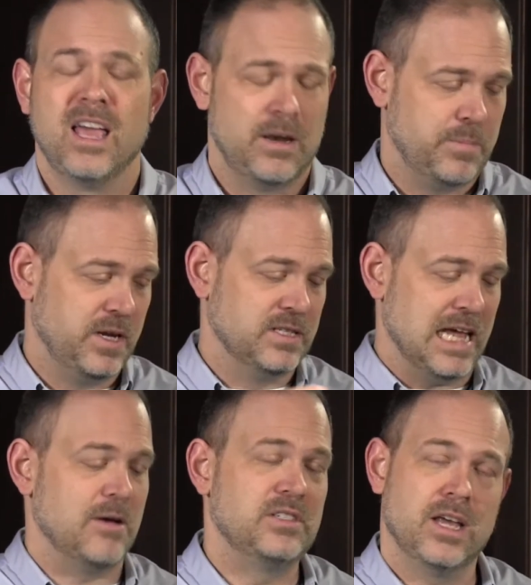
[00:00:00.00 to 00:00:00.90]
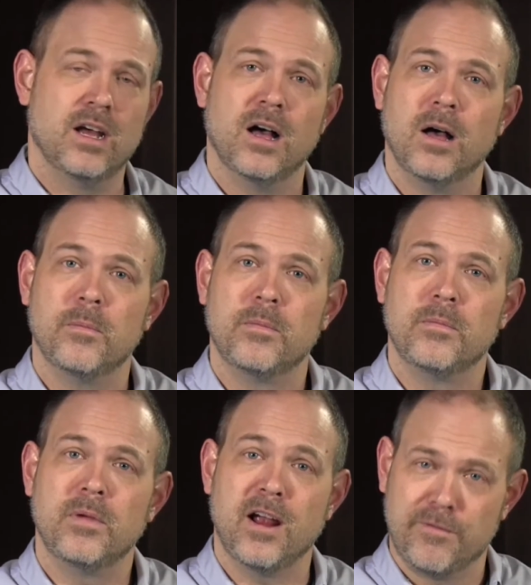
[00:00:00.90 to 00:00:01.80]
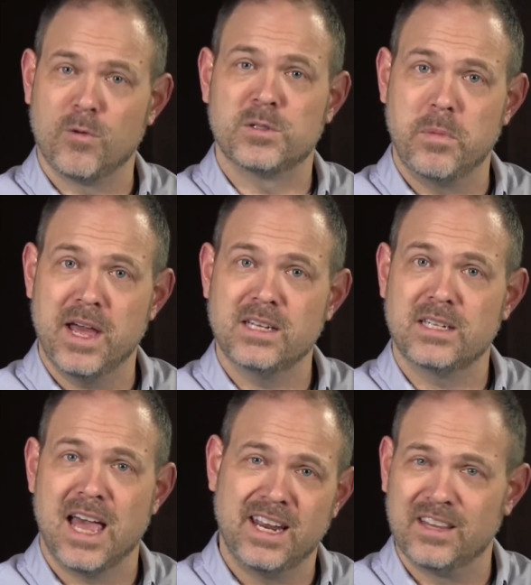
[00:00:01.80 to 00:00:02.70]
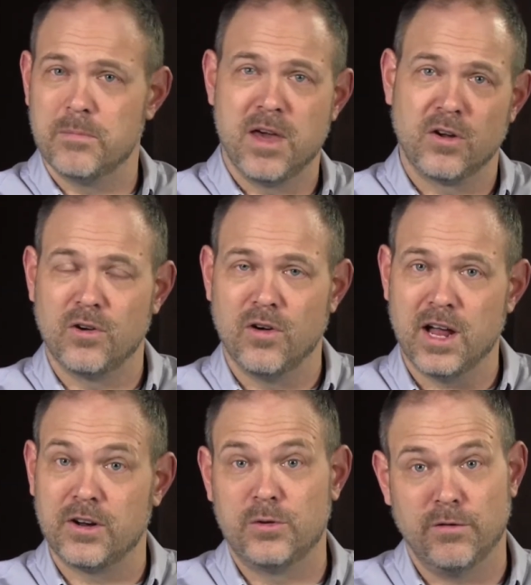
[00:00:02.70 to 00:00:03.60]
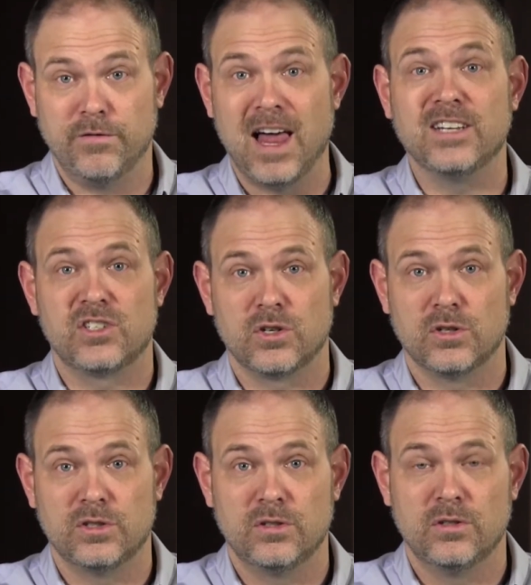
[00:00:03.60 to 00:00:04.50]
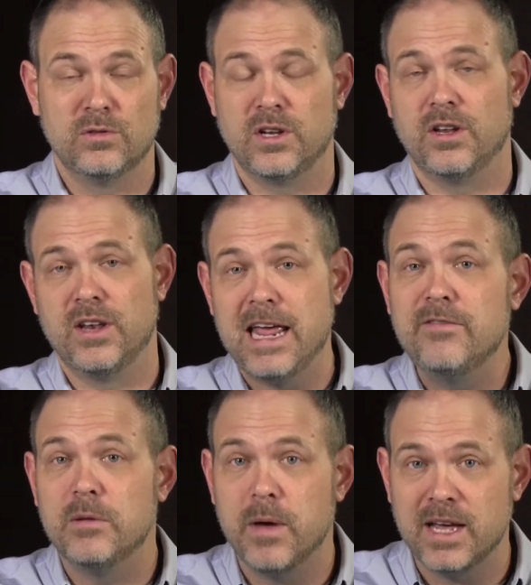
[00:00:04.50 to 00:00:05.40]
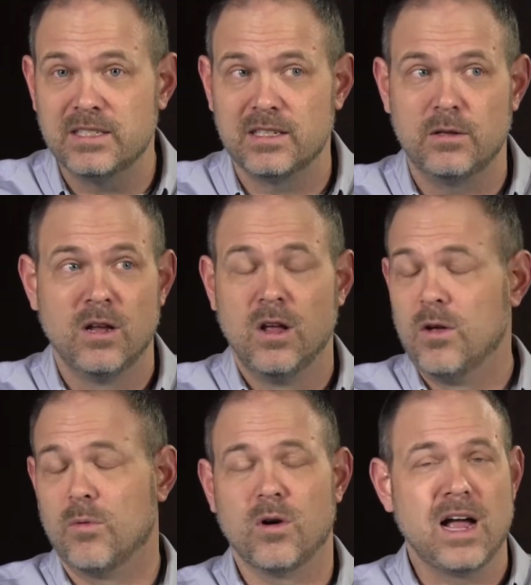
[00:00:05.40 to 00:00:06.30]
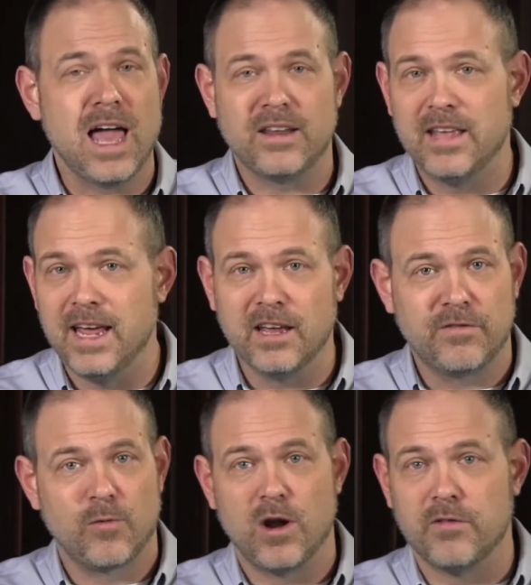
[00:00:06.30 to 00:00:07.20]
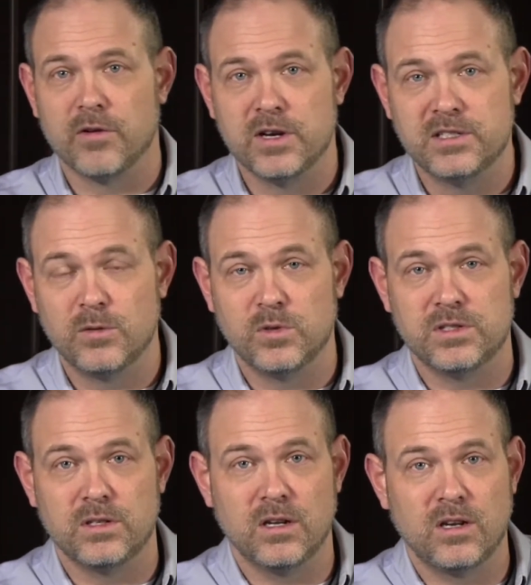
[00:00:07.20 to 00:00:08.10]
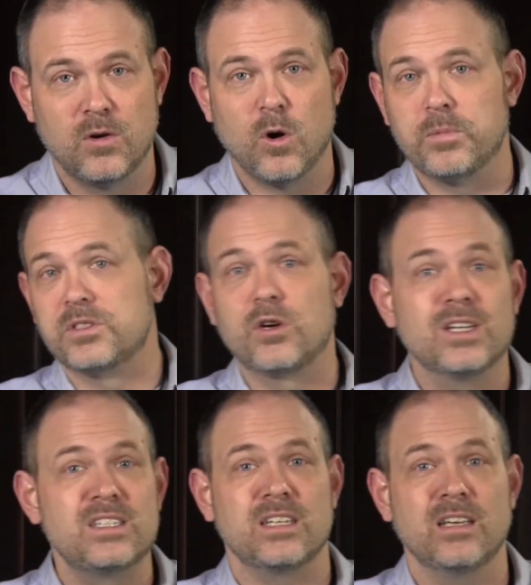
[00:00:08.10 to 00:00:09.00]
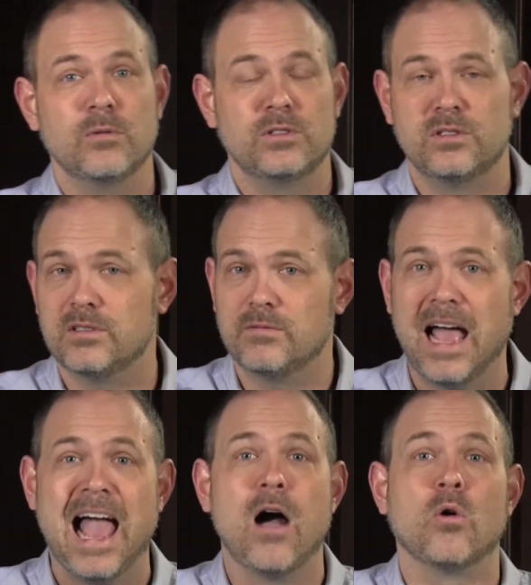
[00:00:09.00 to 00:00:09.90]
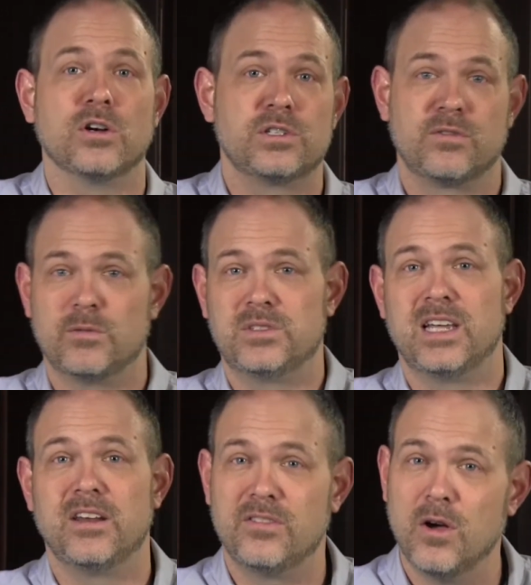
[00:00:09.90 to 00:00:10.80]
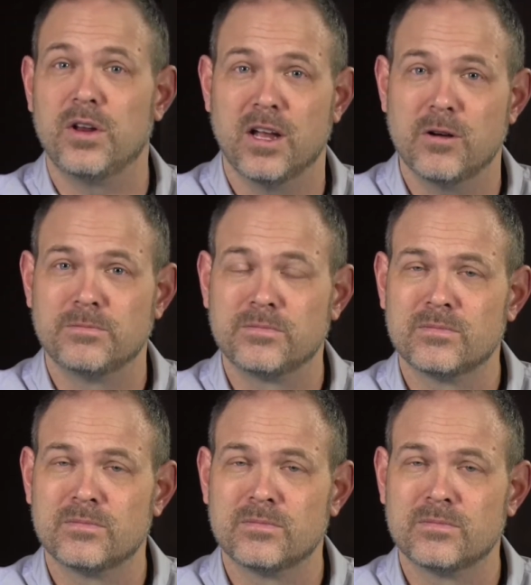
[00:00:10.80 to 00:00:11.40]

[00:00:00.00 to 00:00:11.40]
And because I was at a Air Force base, I had to get the medical record to a flight surgeon who was at a Navy base, and where I had to take it for whatever reason was in Corpus Christi, which is hours from San Antonio.